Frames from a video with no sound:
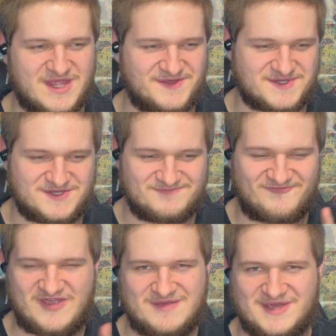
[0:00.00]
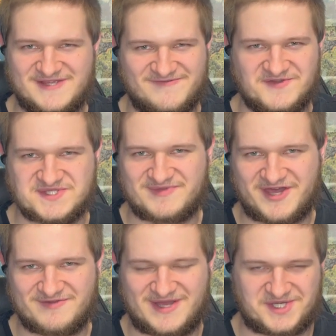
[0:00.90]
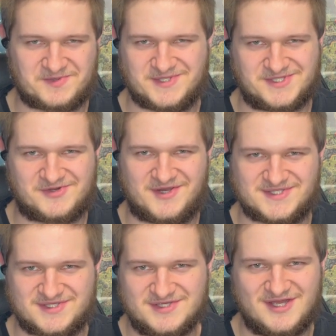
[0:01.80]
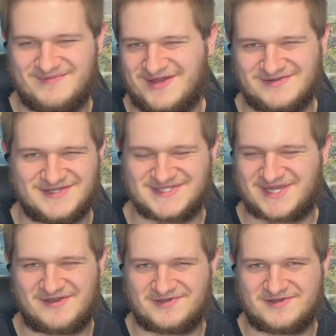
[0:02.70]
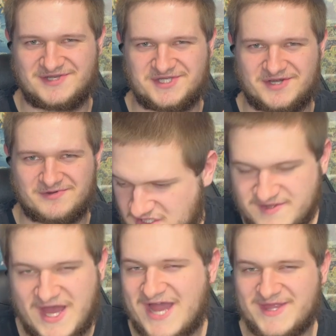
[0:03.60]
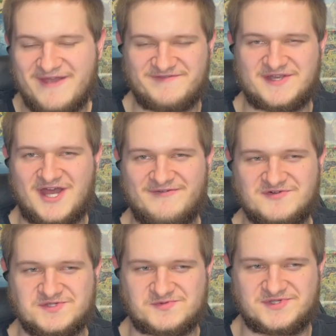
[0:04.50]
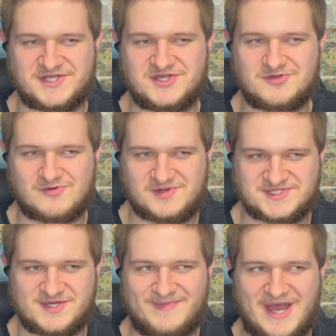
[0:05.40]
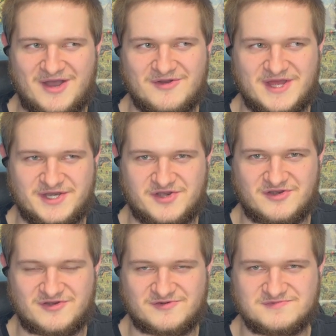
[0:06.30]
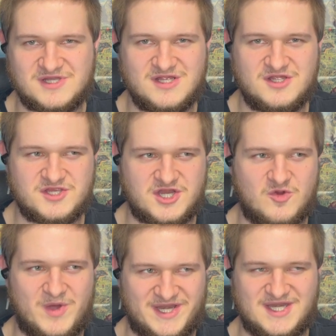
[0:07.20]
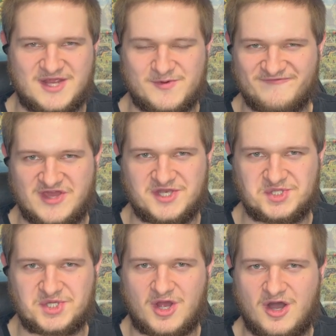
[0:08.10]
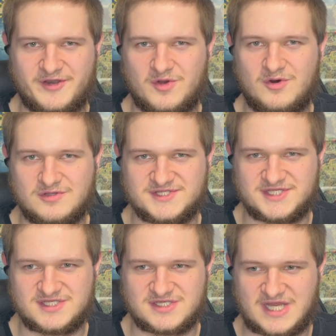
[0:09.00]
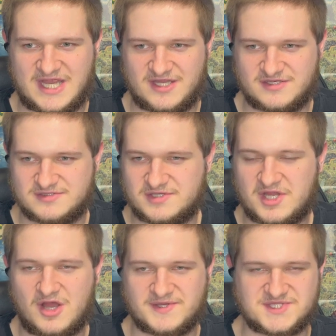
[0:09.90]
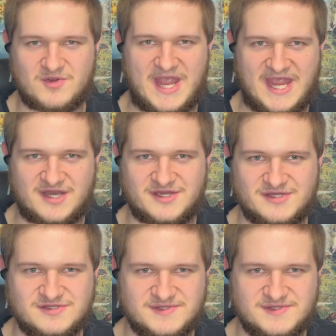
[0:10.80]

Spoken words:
the fan base feels about him. I just wasn't crazy about his character in general. The highlight of the novel is really Clarissa Mao and her, wanting to get revenge on Holden, and also Anna,